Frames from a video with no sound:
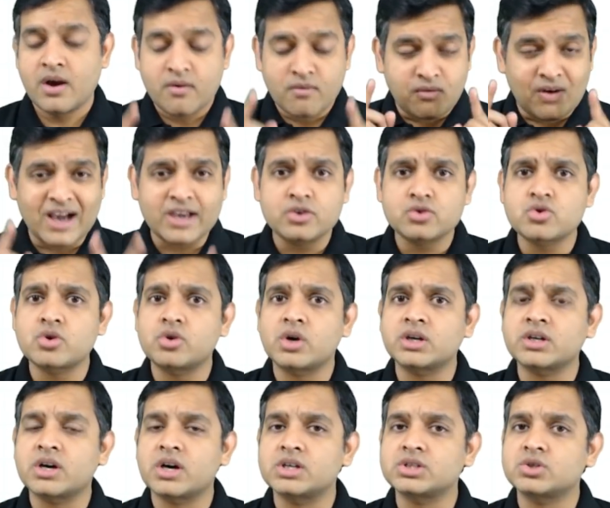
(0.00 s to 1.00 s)
Why you should
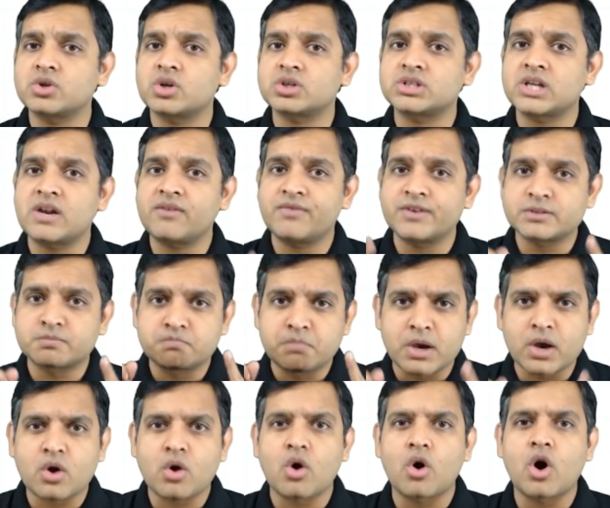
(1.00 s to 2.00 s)
not curse yourself is
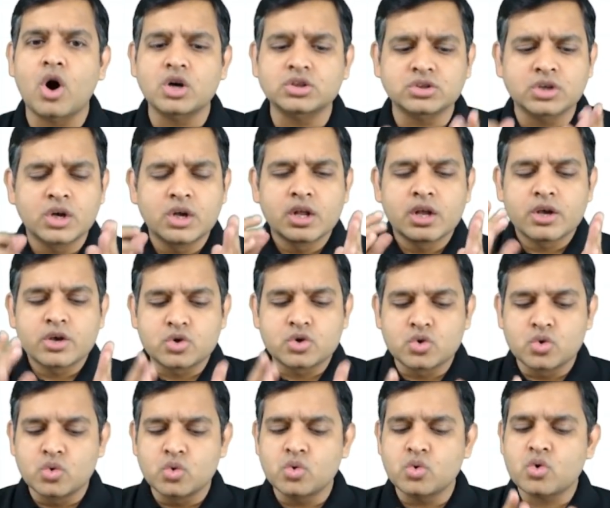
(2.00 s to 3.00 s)
because
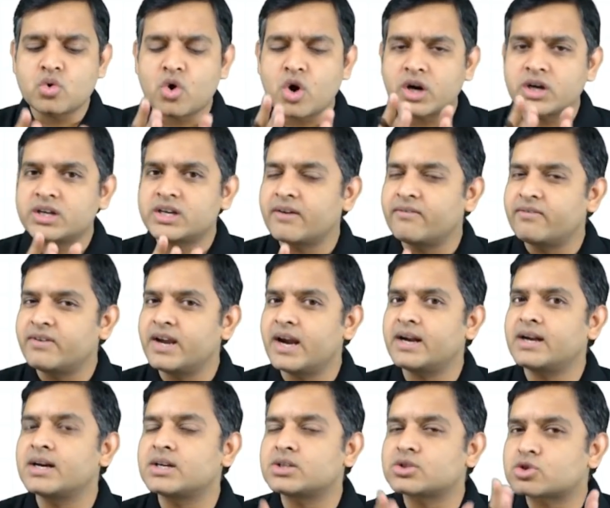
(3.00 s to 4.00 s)
you got
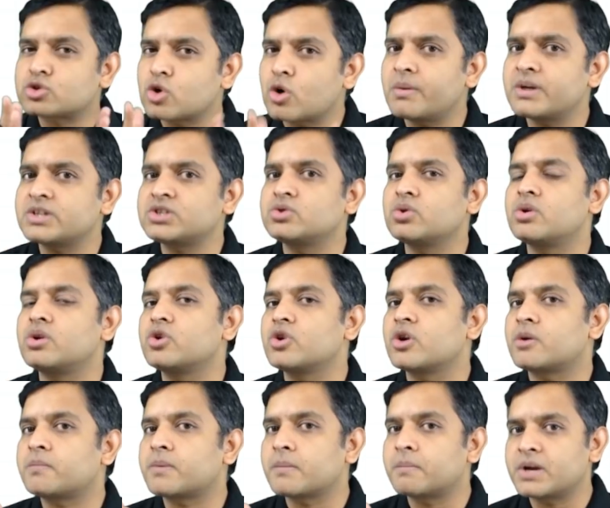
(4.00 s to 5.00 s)
deviated so much during
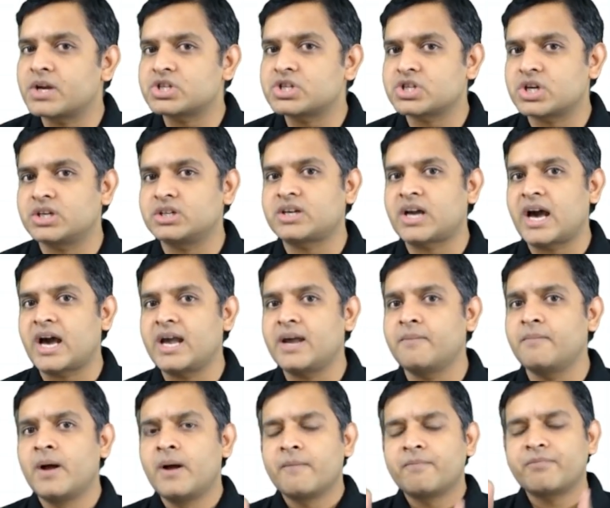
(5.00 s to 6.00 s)
your preparation
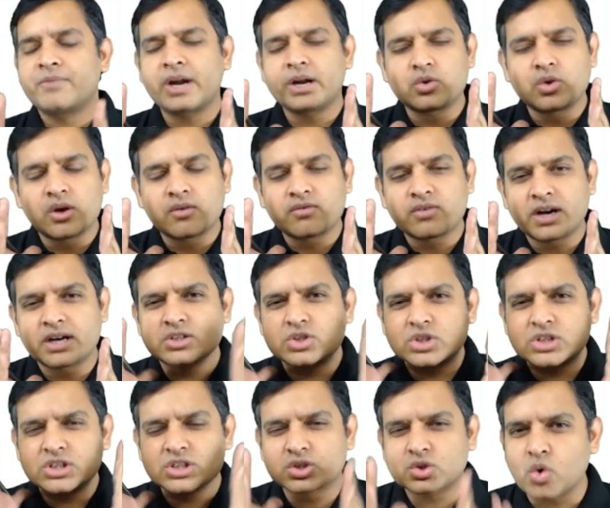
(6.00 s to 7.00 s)
time that you have read
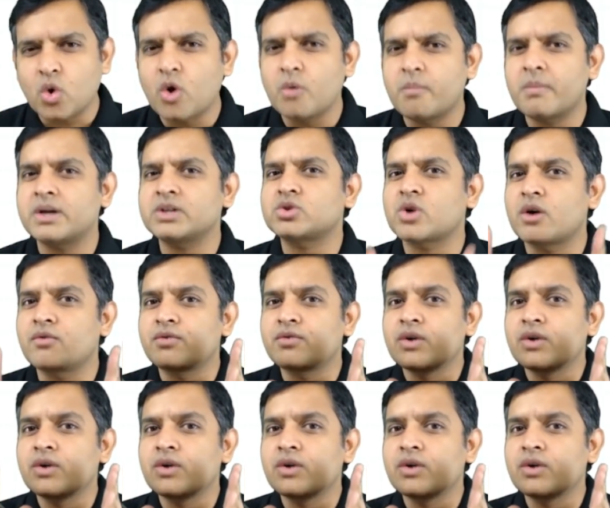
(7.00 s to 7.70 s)
so much of